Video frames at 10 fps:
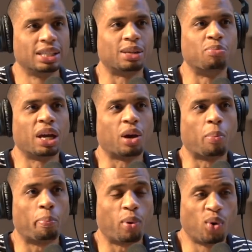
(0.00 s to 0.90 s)
to make a
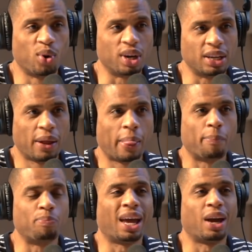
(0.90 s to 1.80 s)
point
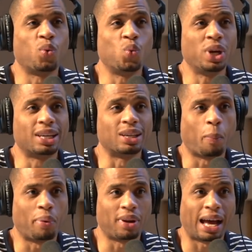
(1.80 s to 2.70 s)
that we can
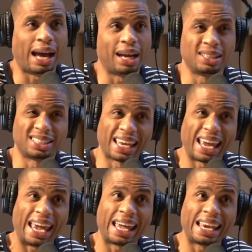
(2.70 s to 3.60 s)
apply to
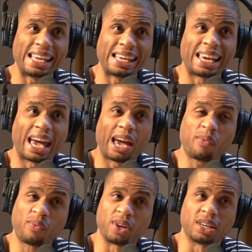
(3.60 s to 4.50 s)
any and
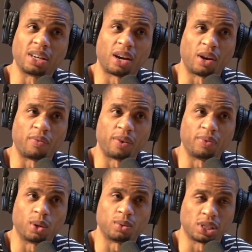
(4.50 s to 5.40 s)
every of
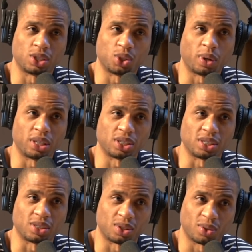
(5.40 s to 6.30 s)
those situations.